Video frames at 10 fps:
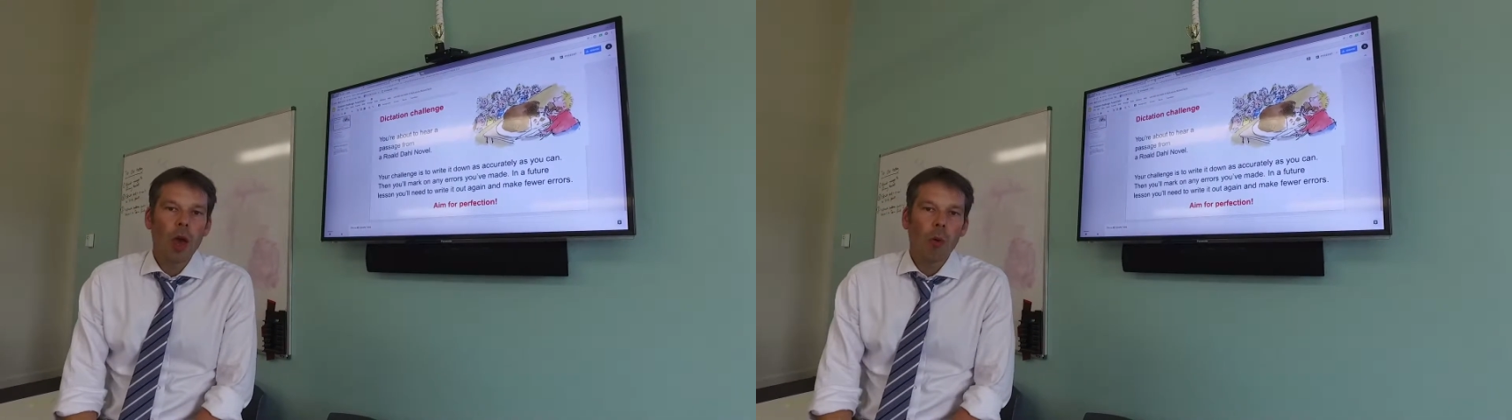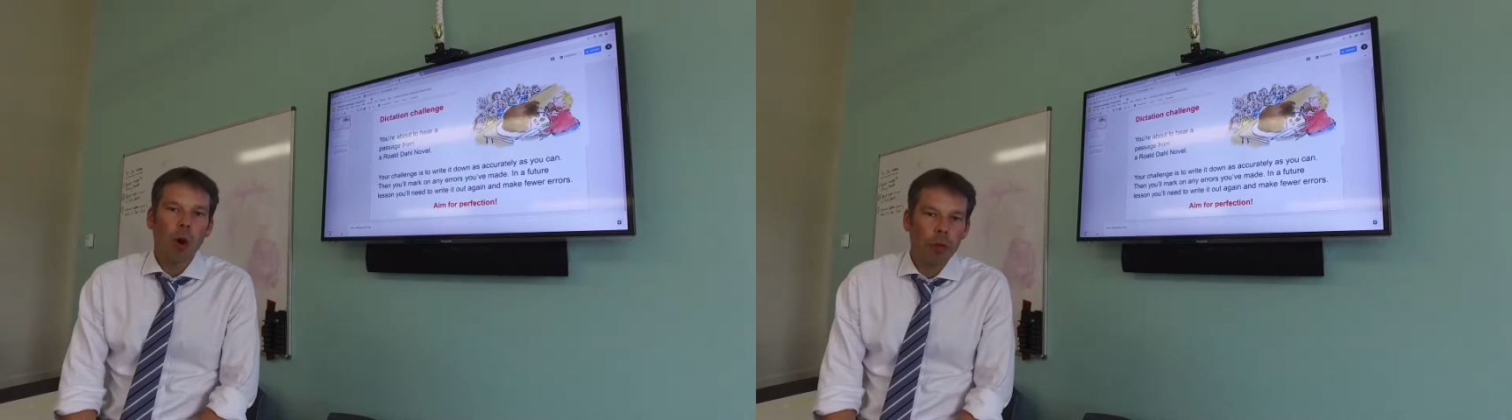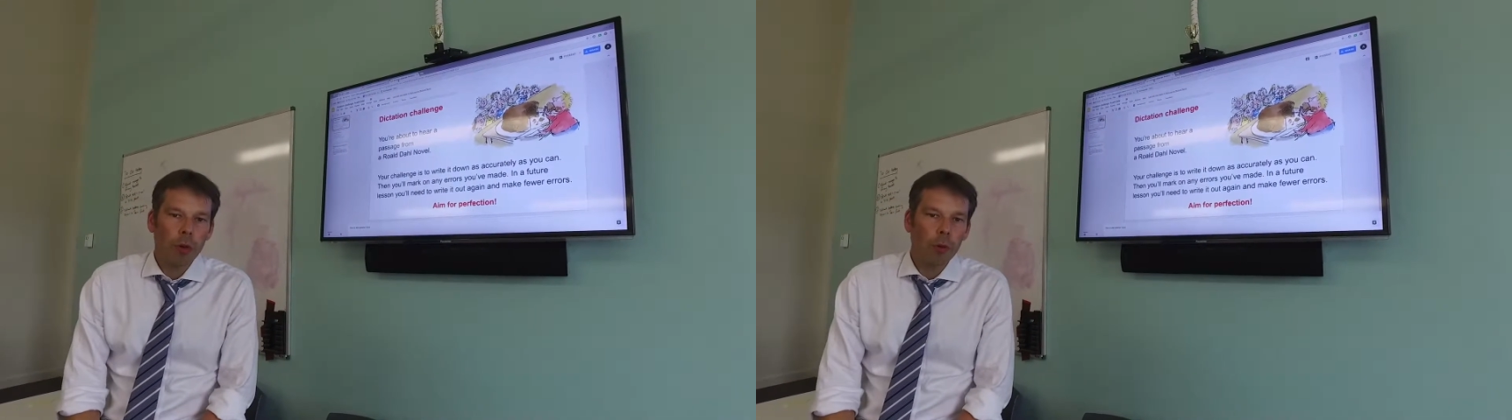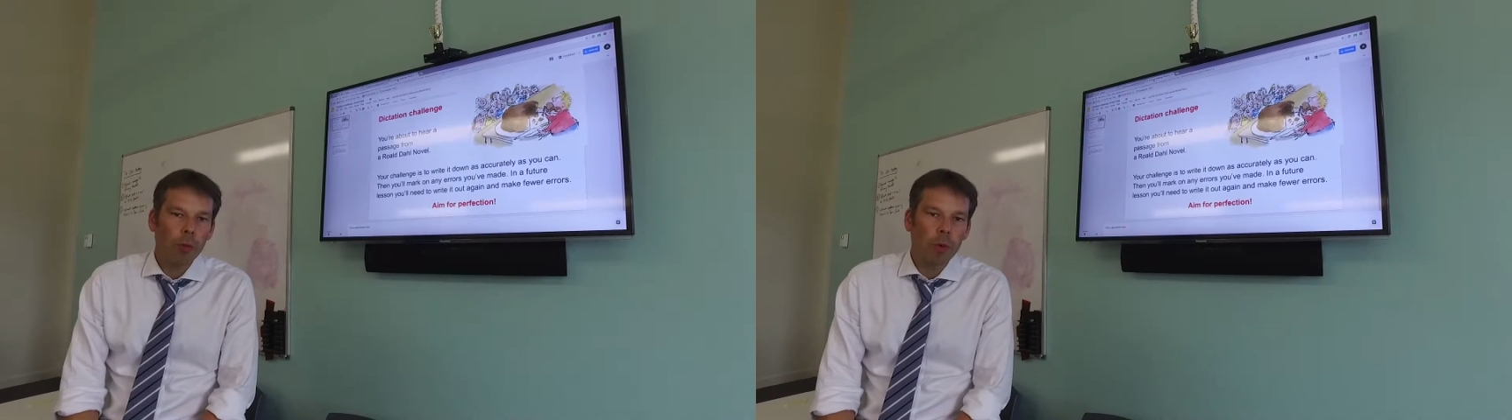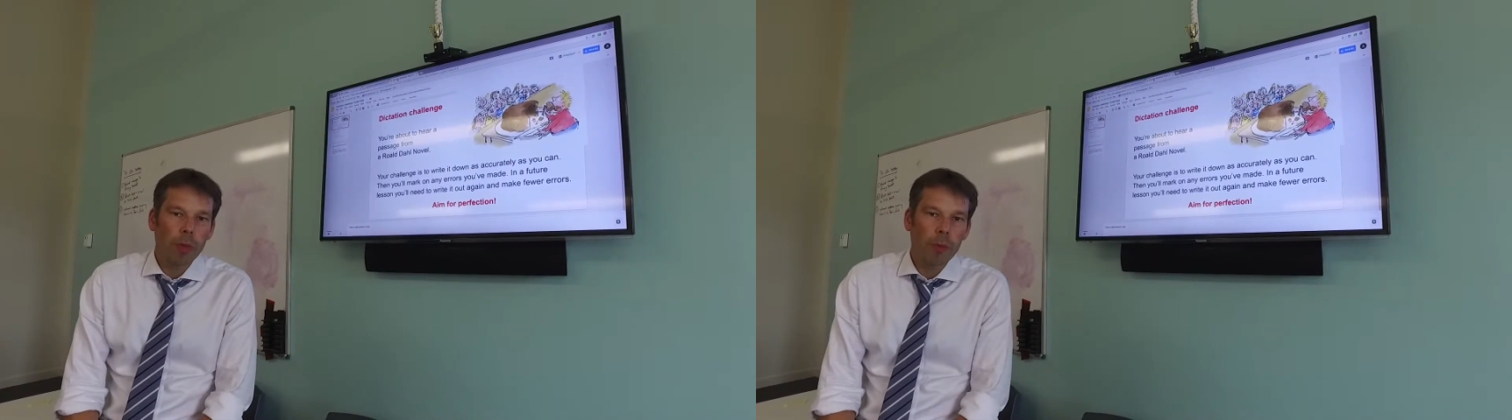what I thought
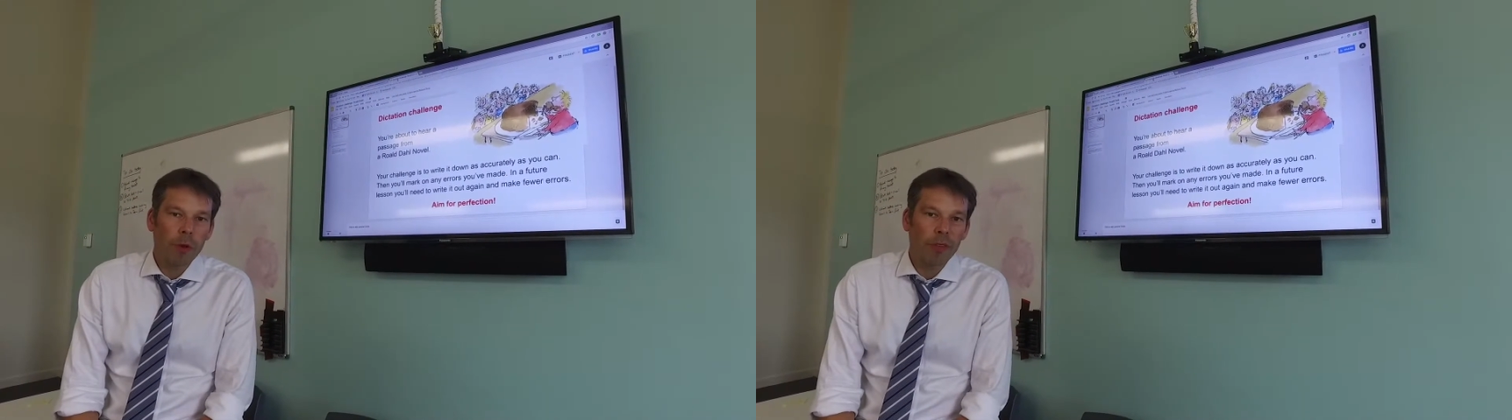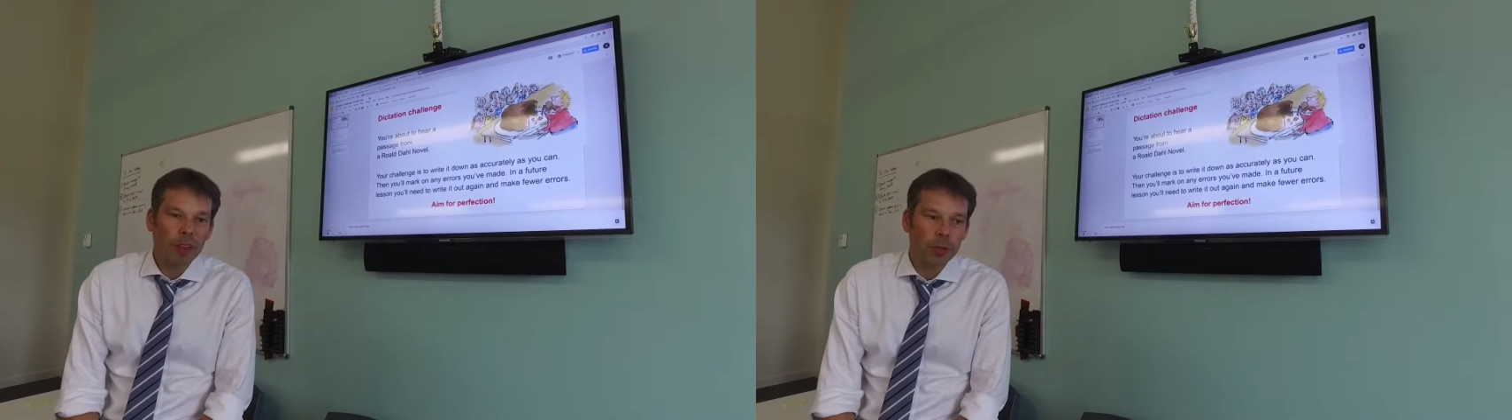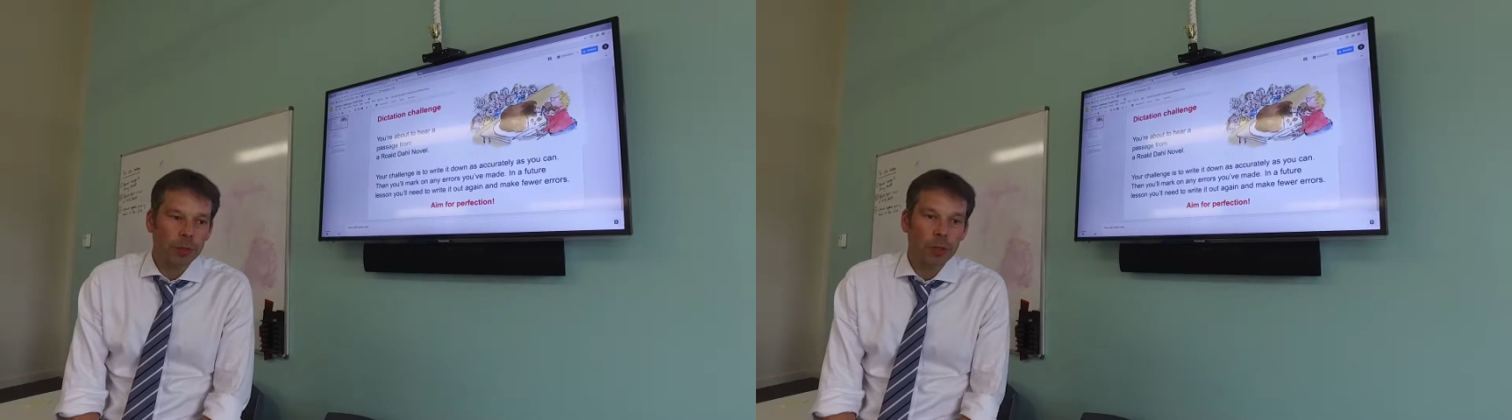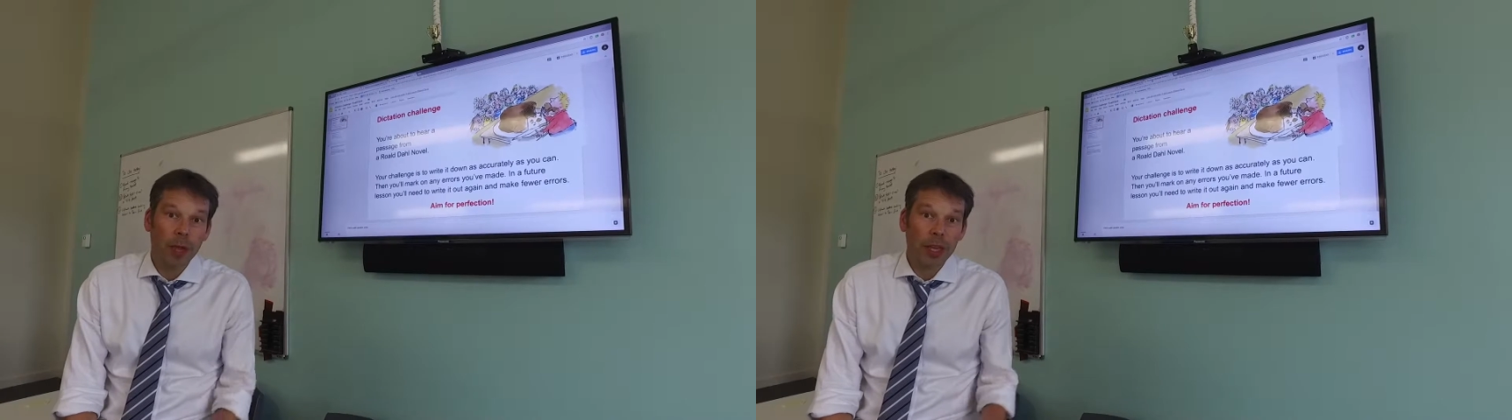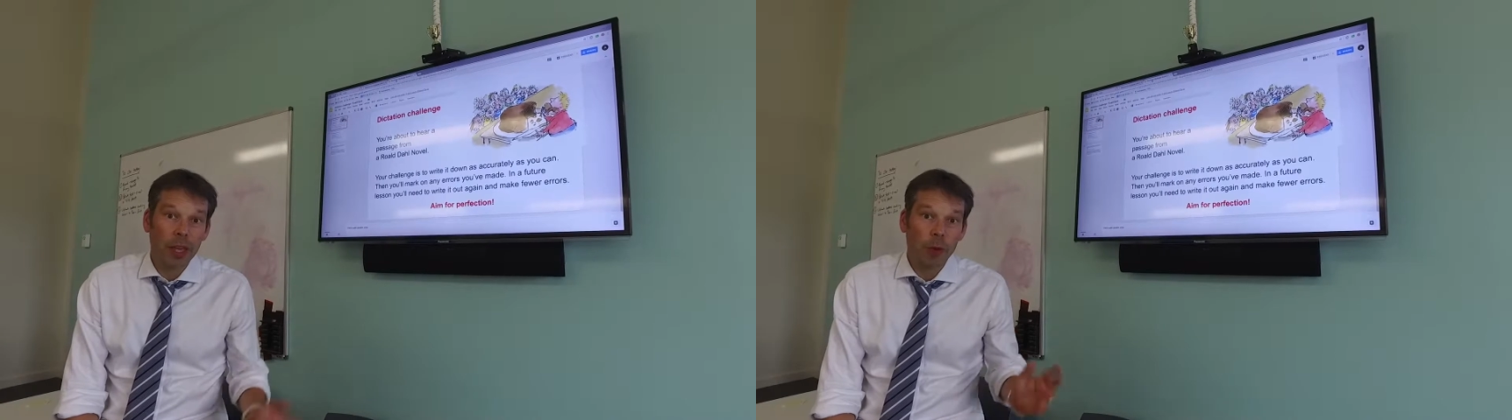would be more efficient was
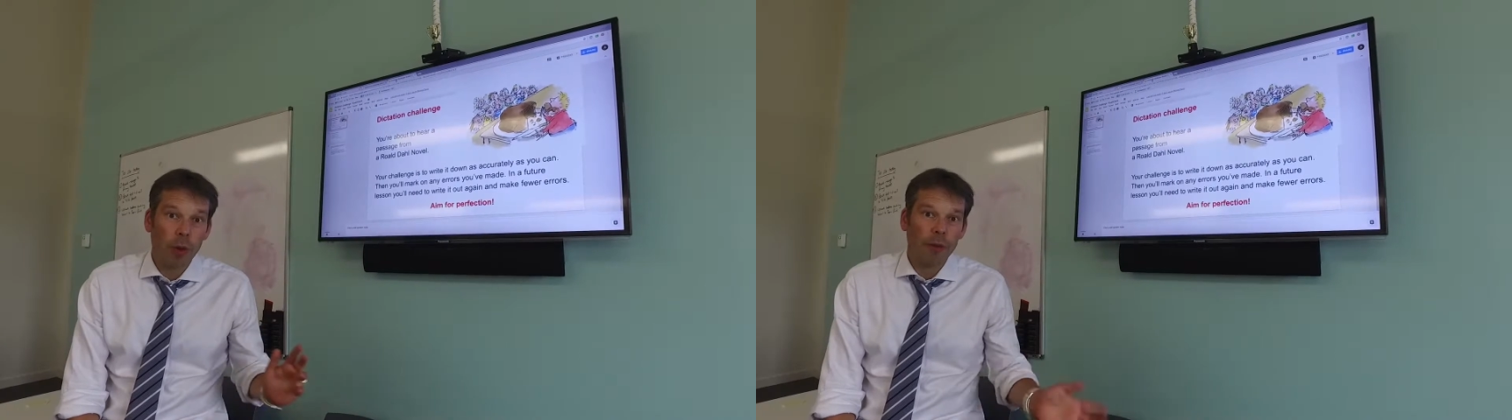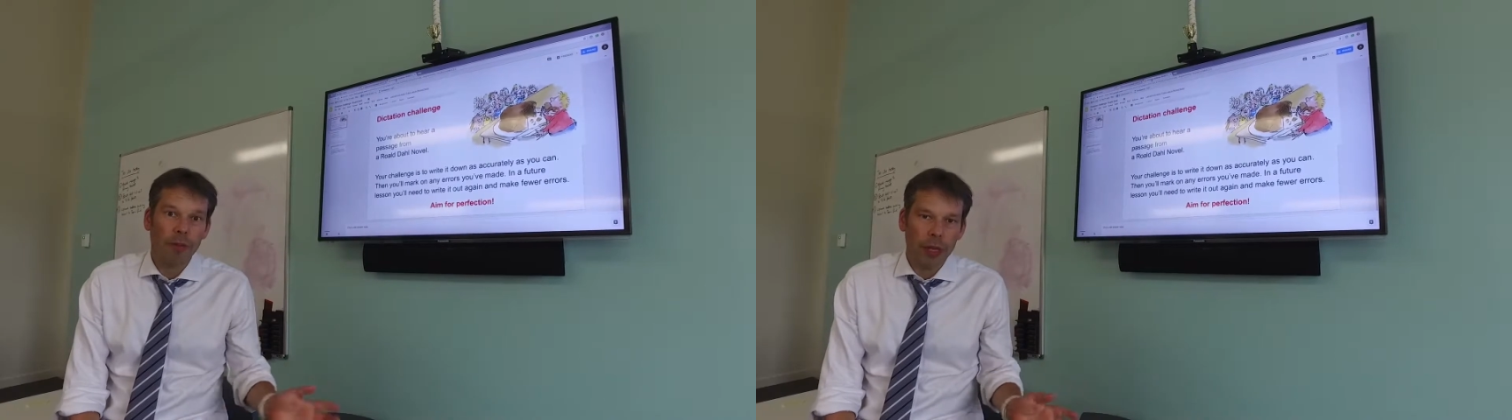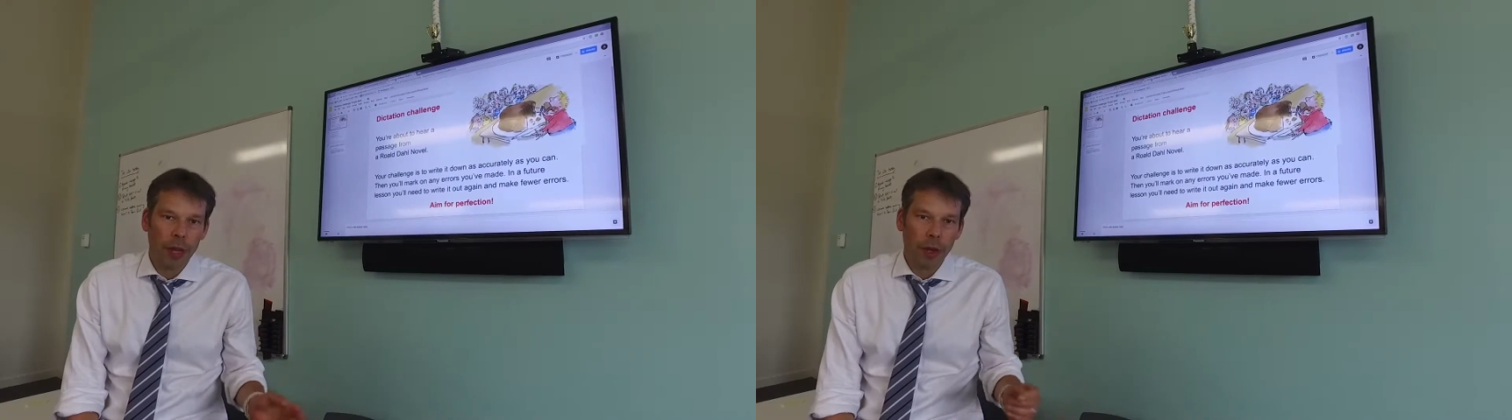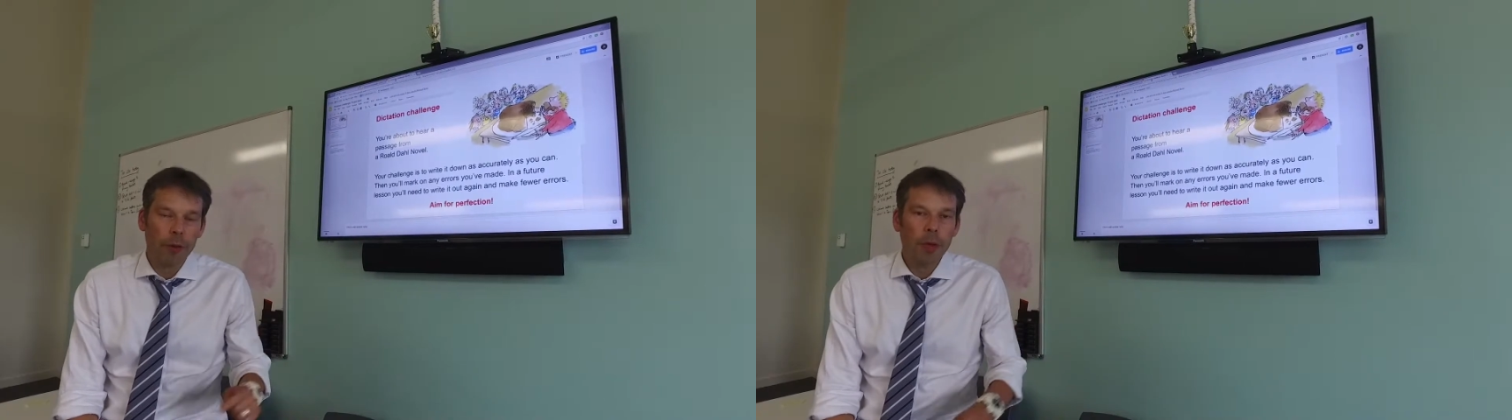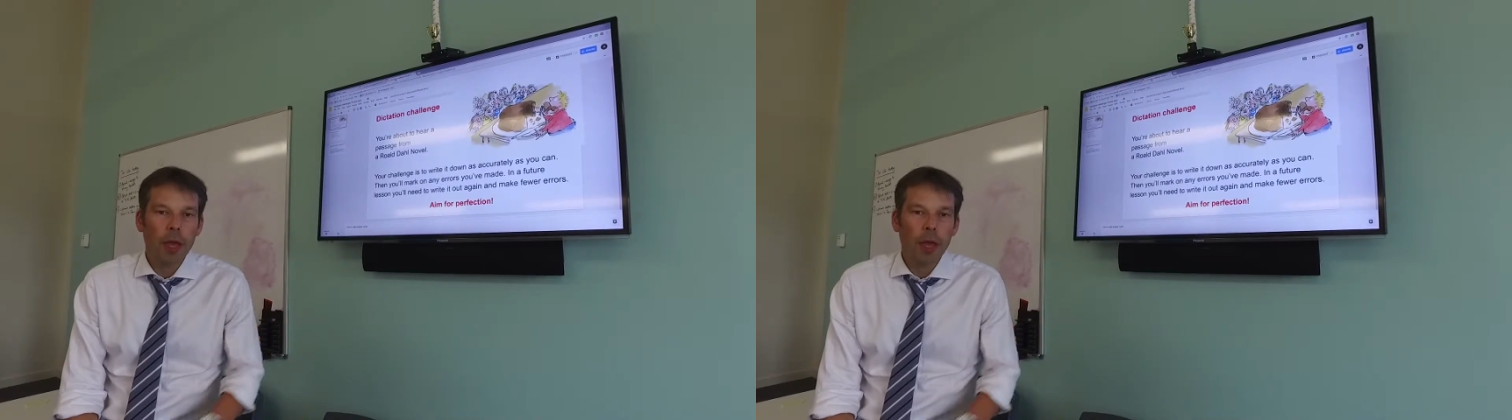making a quick video